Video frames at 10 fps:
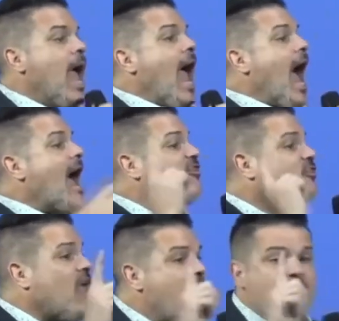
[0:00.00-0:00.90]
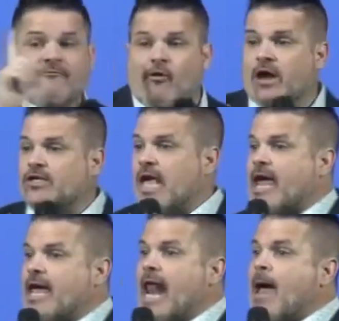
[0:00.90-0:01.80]
I think for a
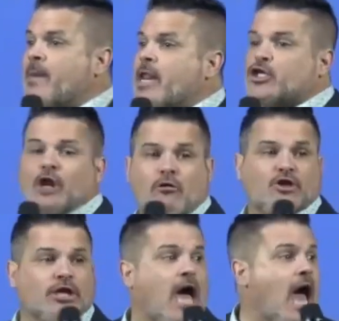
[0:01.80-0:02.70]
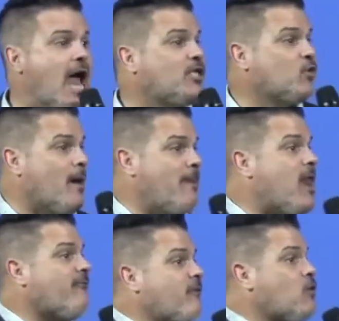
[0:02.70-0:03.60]
second, I'm in a church of God, so I
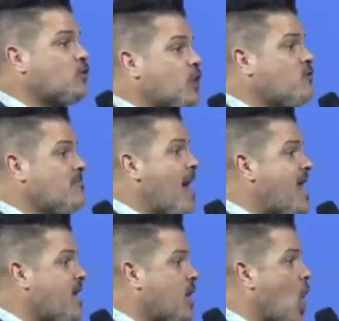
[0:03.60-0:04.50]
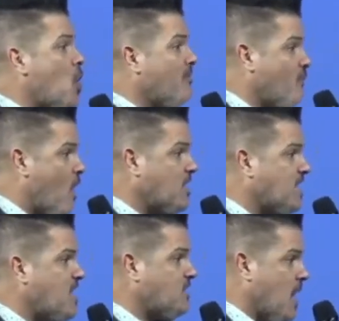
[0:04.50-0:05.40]
better first do the mating call before I
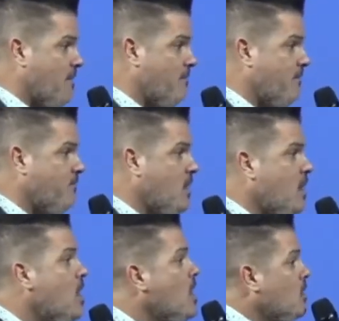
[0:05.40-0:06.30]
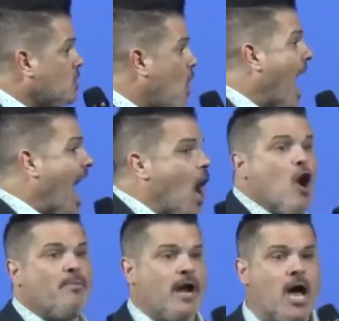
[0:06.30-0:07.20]
say something. So I
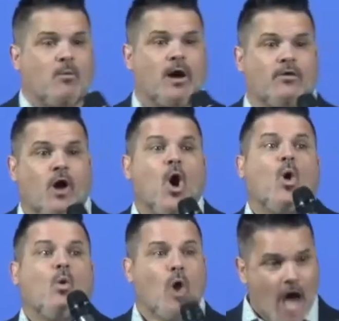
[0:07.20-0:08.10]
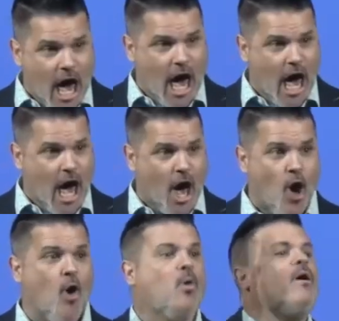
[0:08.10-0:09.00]
open up with,
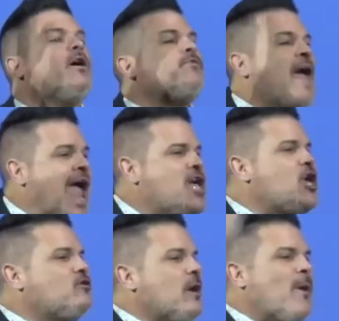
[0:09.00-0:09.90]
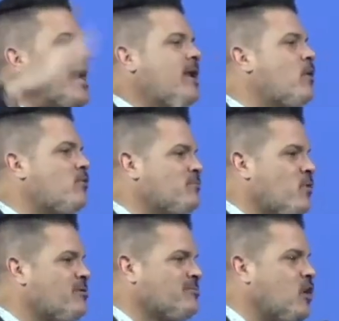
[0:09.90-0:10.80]
"Woo! Thank you." Well, I didn't
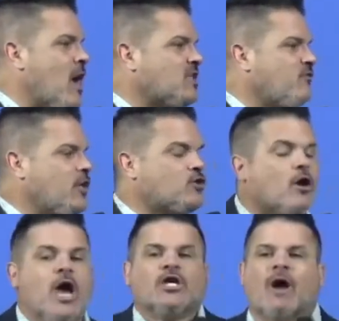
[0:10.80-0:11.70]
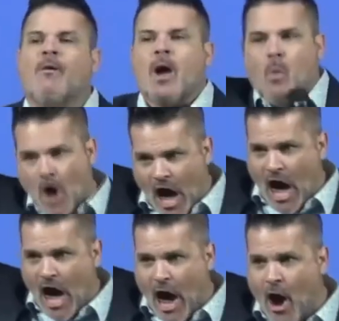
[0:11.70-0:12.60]
want them to know I was a visitor. So I went,
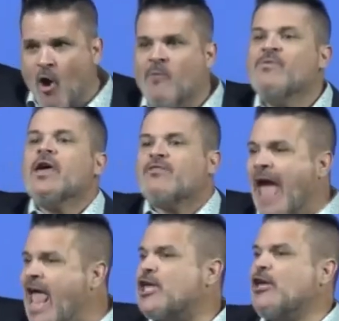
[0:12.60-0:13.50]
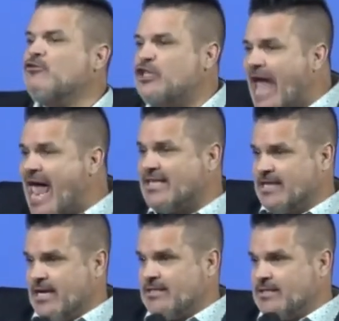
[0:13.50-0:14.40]
"Woo! Thank you,
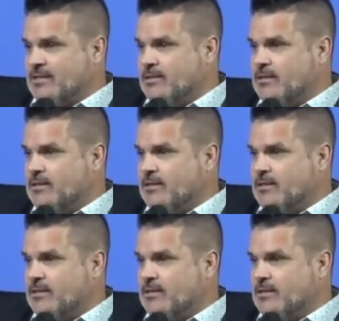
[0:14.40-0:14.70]
Jesus."